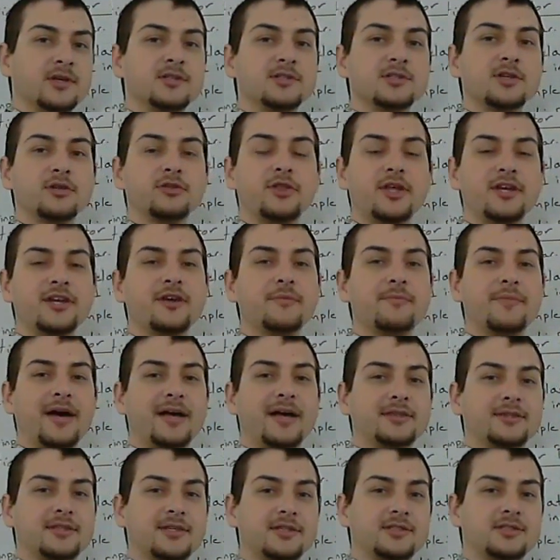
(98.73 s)
So think
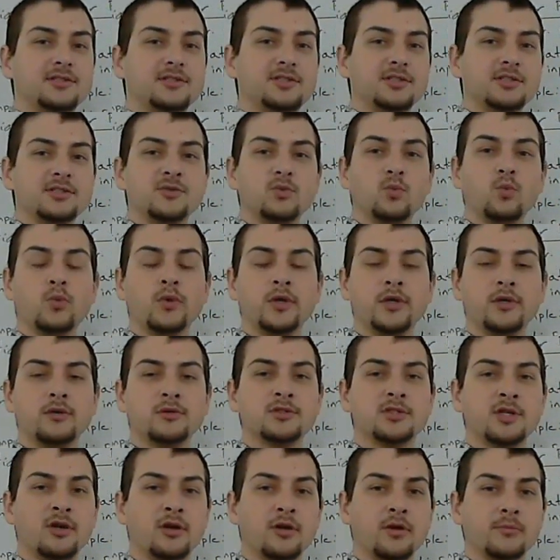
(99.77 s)
about this in just real
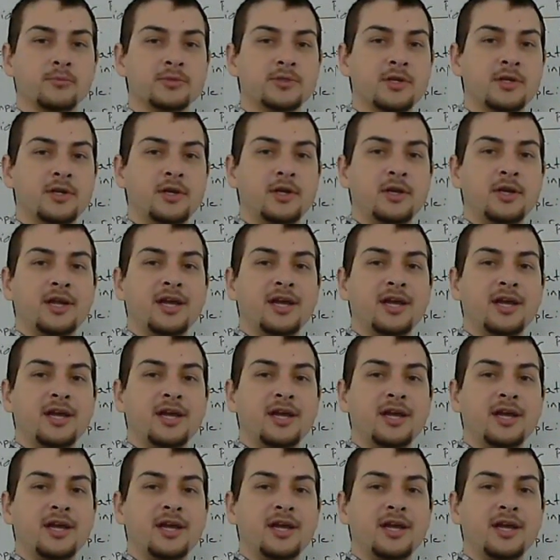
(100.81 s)
terms.